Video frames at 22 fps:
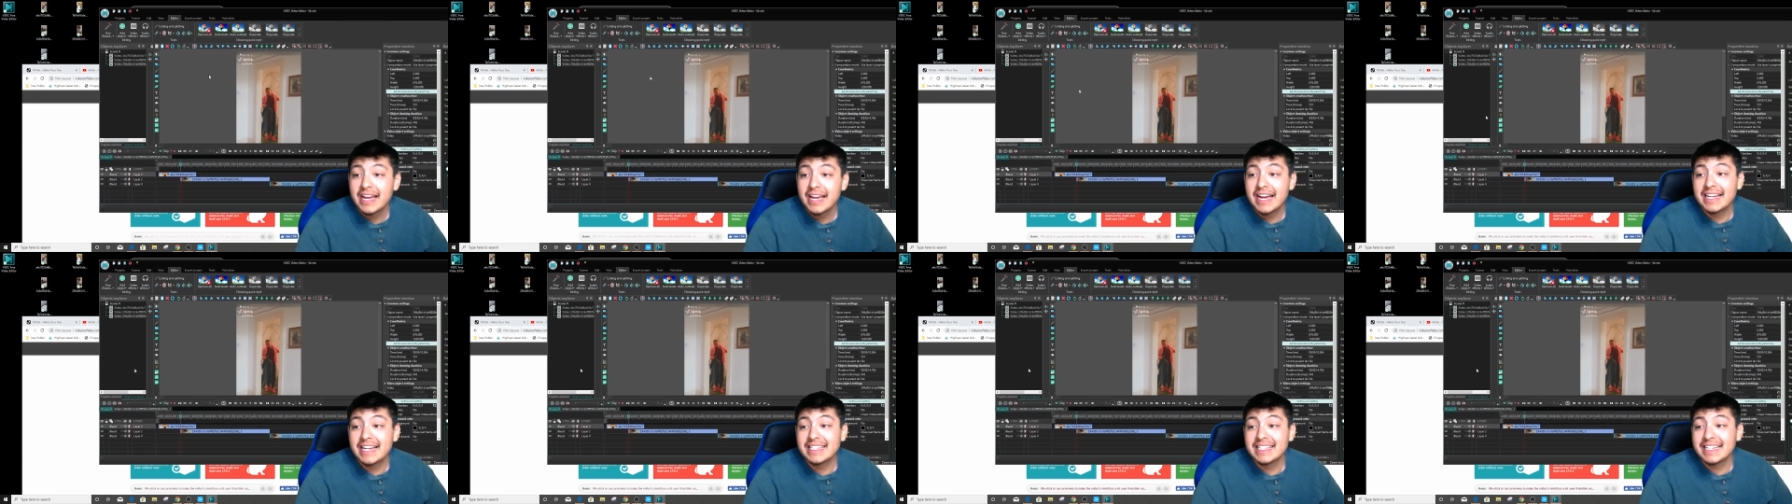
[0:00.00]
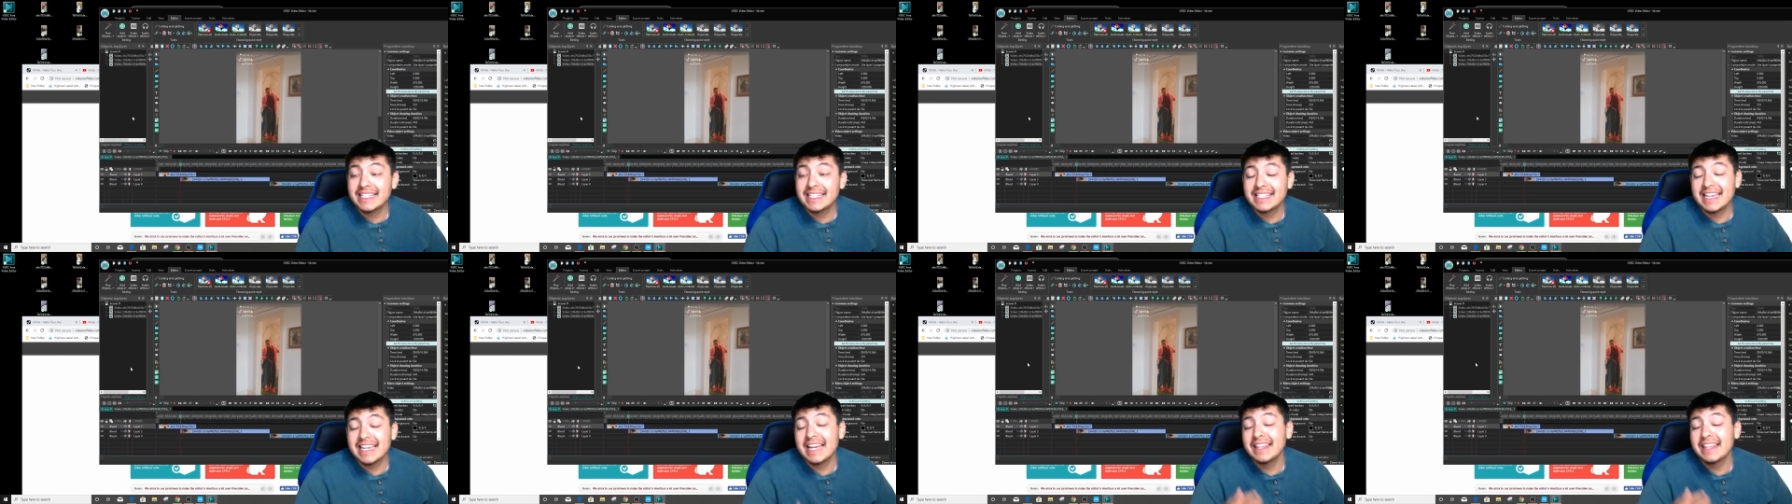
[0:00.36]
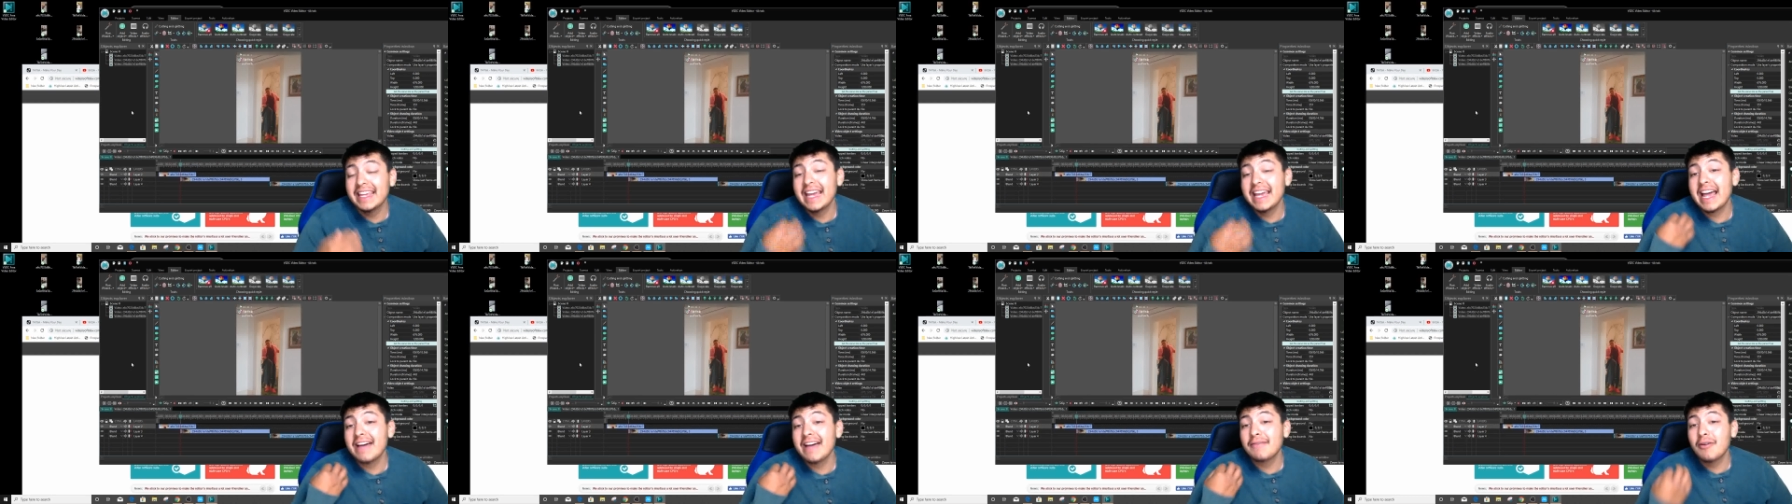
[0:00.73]
as you can see, they
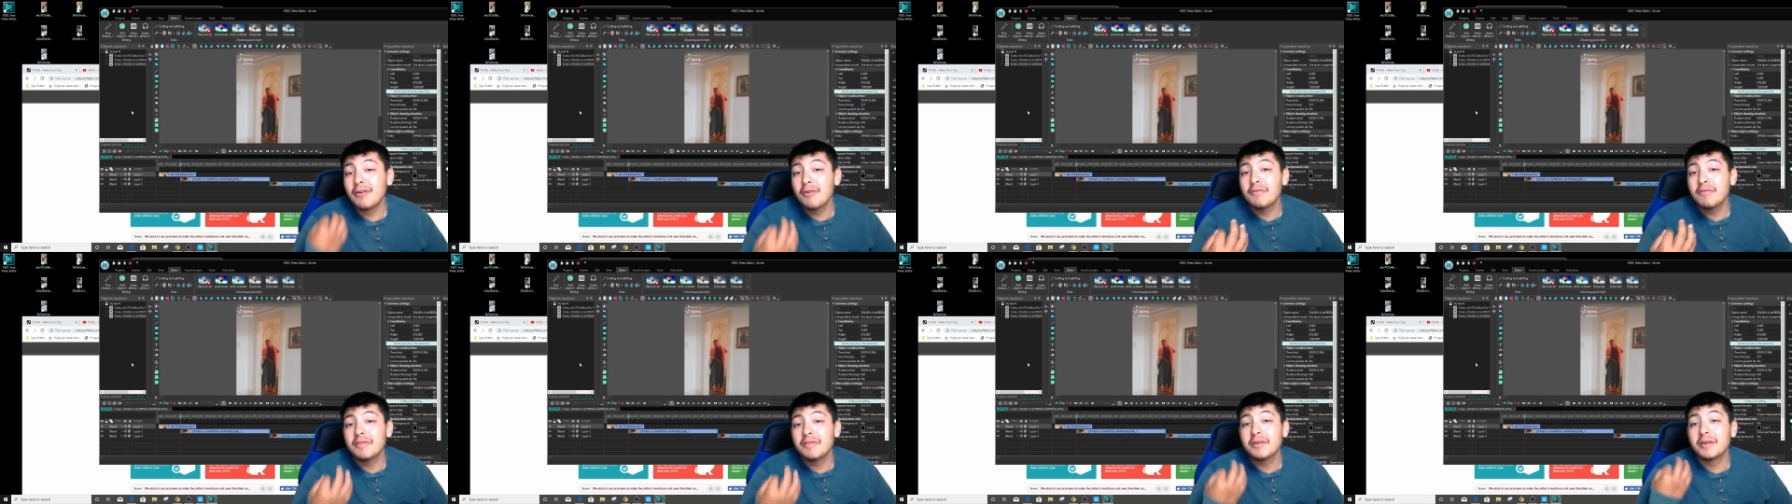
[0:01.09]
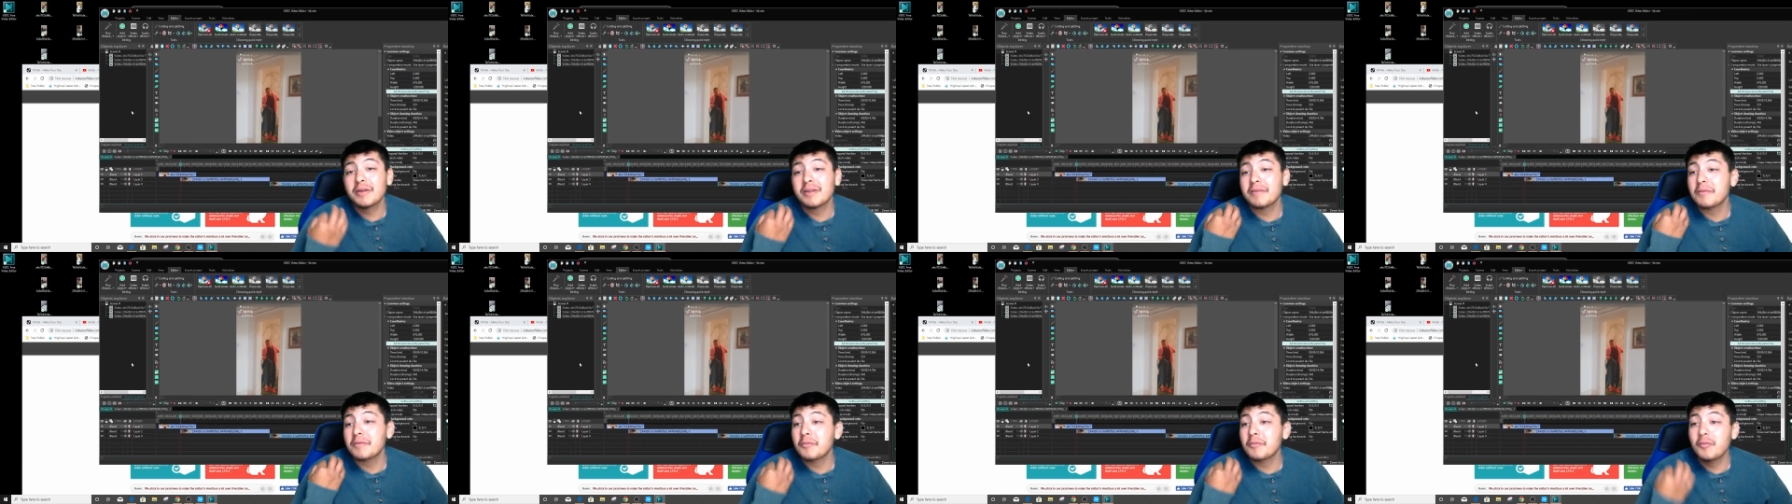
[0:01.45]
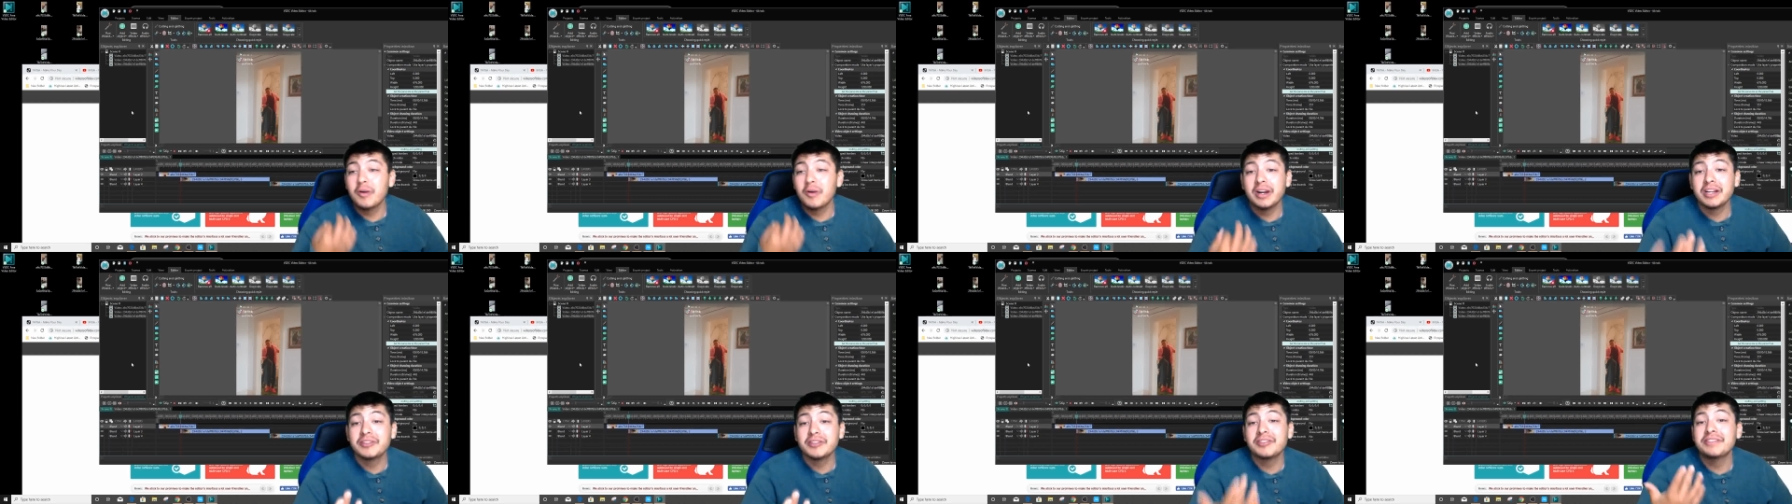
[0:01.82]
have over
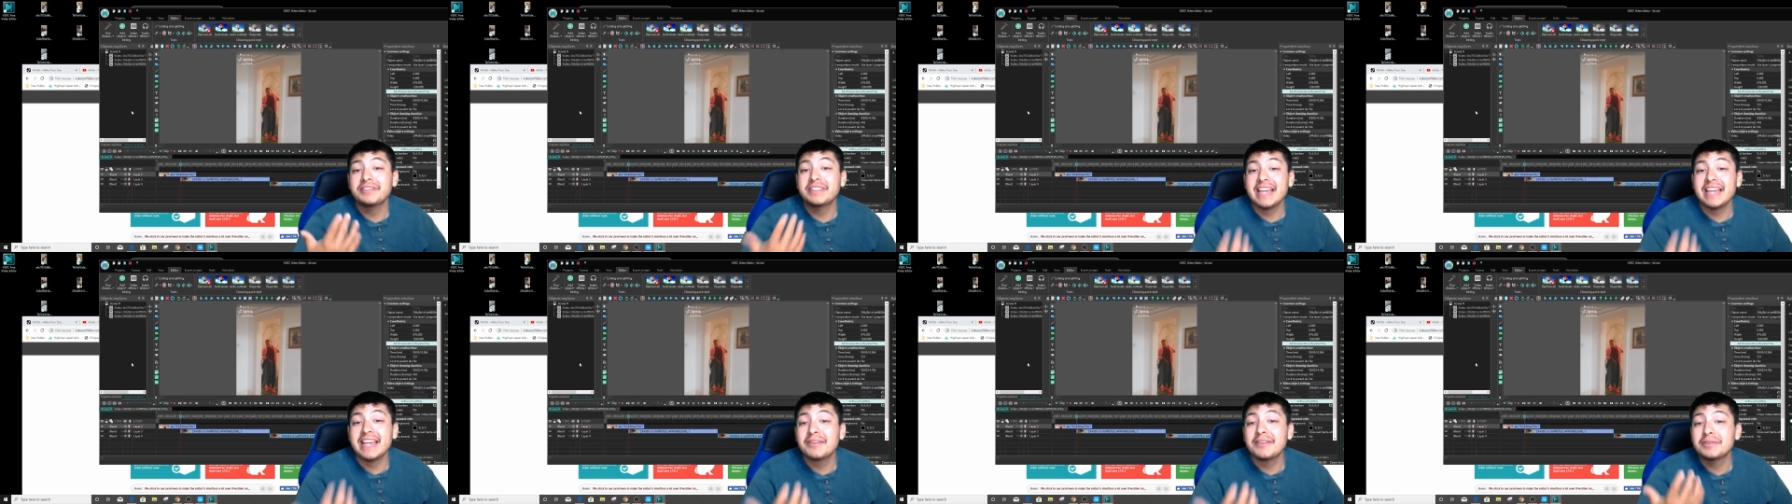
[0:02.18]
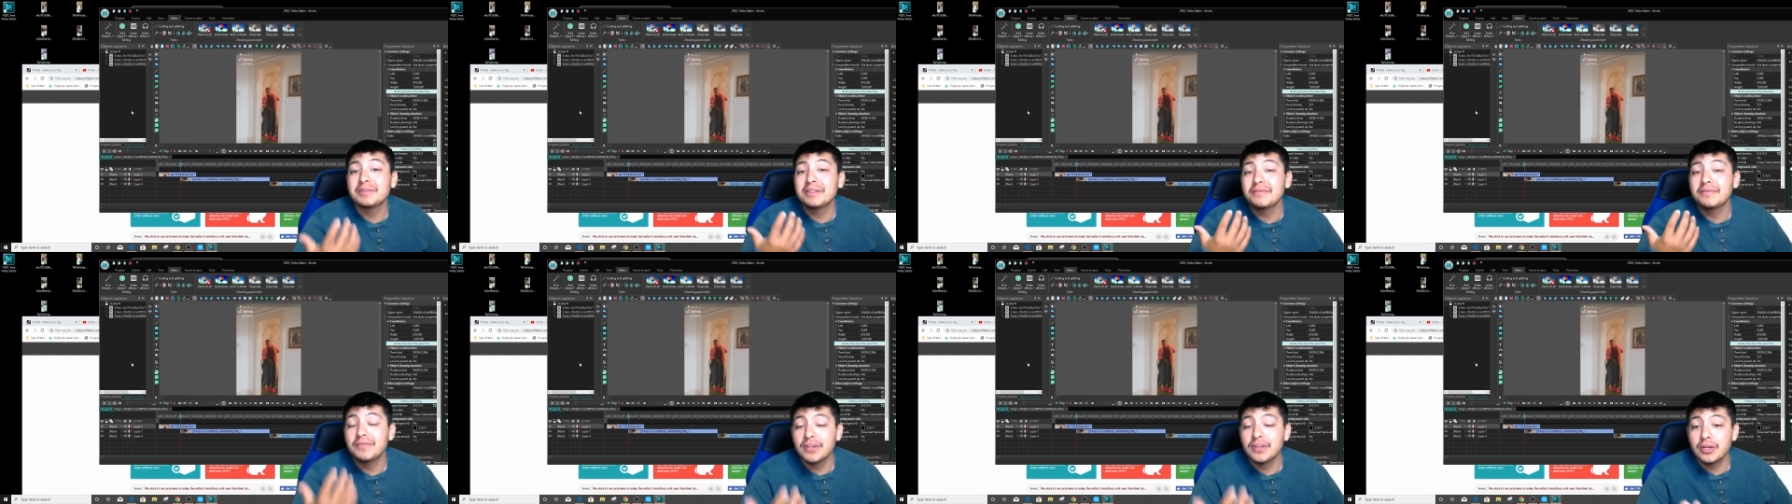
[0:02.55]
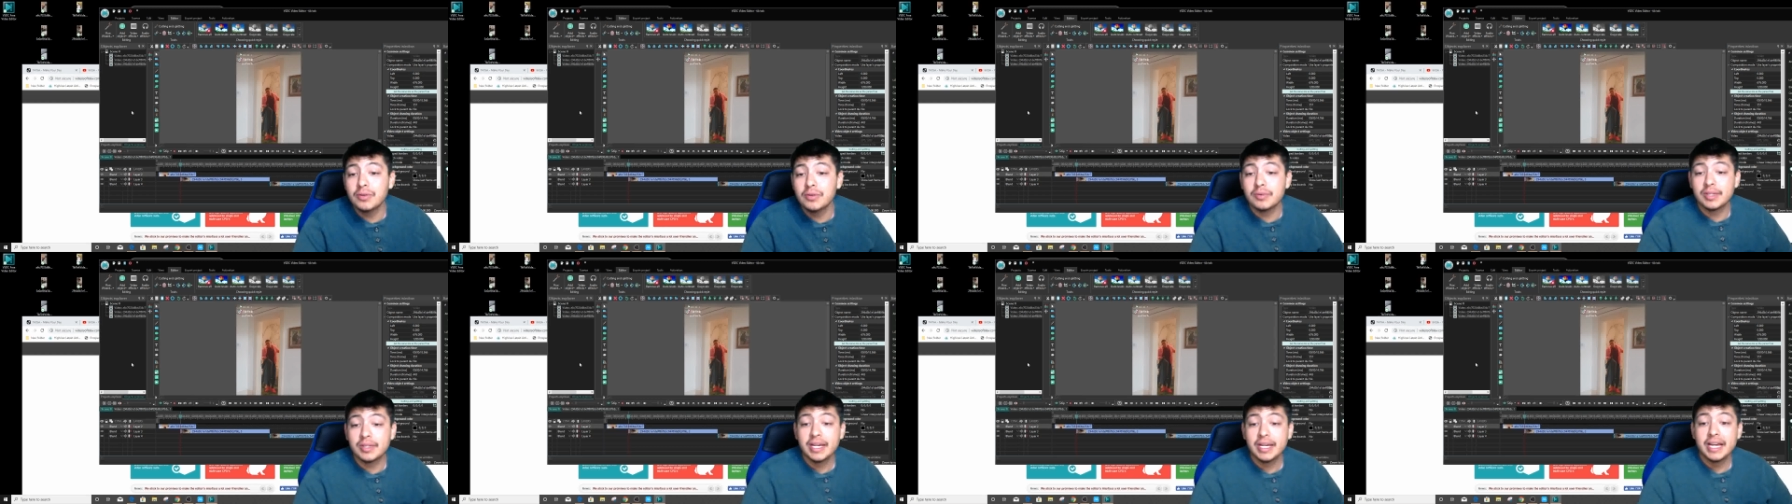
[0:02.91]
one hundred thousand
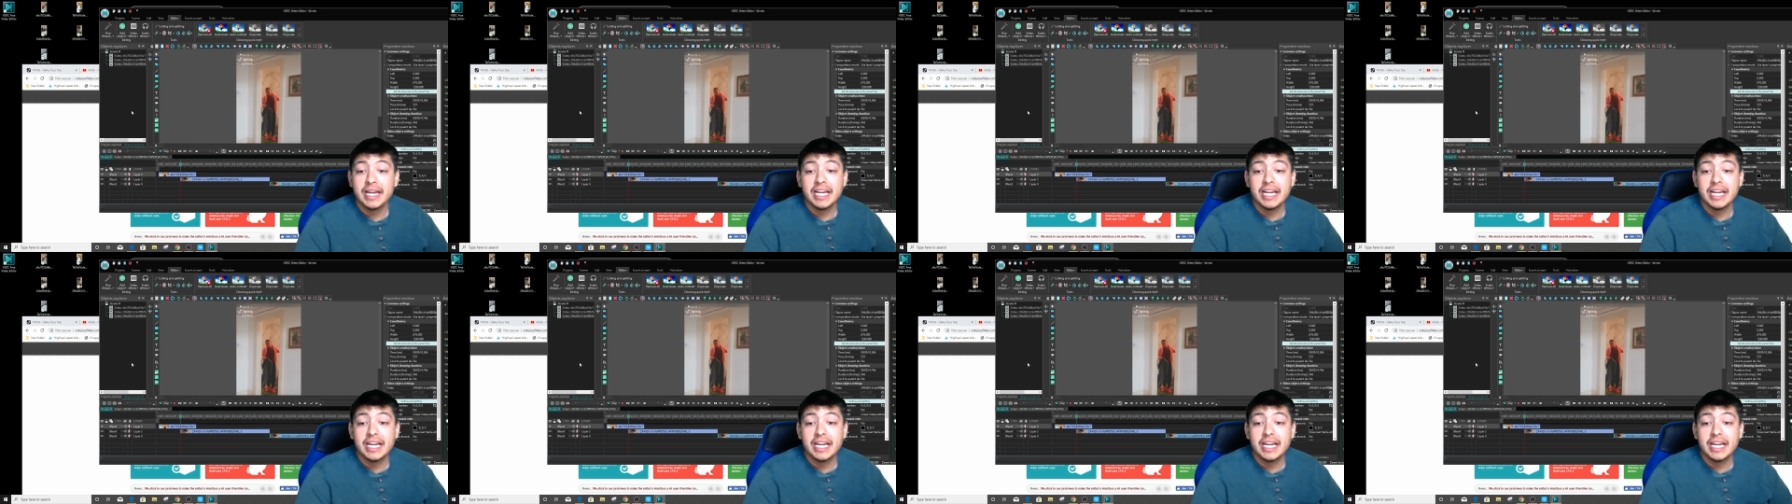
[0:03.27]
views,